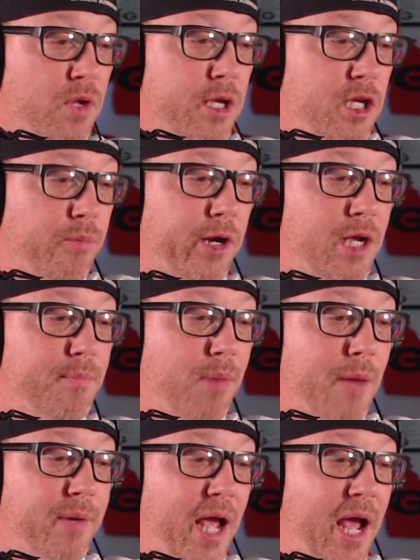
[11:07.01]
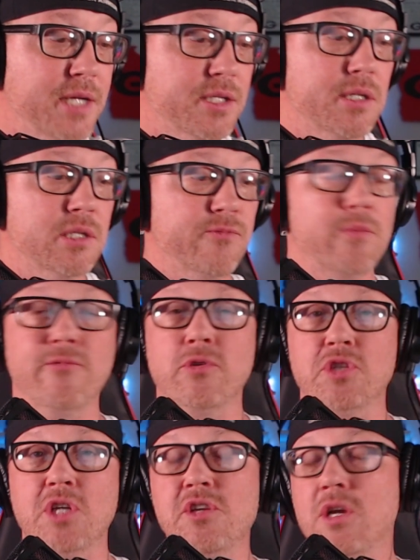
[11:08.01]
You bring in Bobby Haskins from
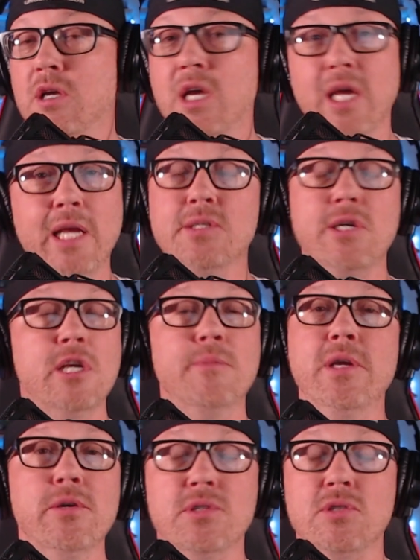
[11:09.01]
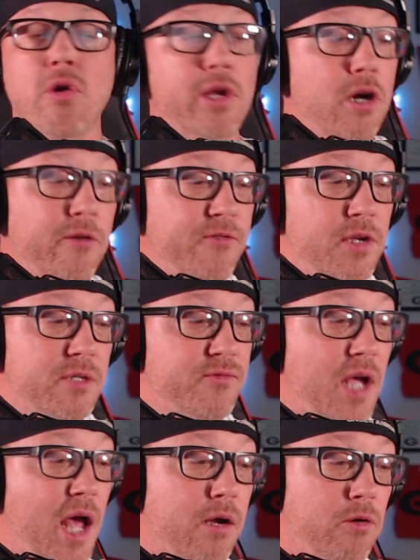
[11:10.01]
Virginia, he's going to be your starting offensive
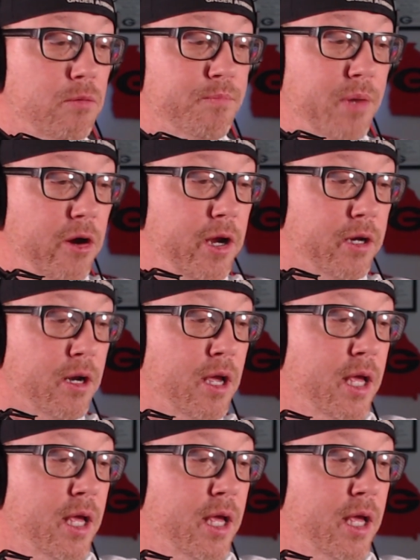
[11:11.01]
tackle, period.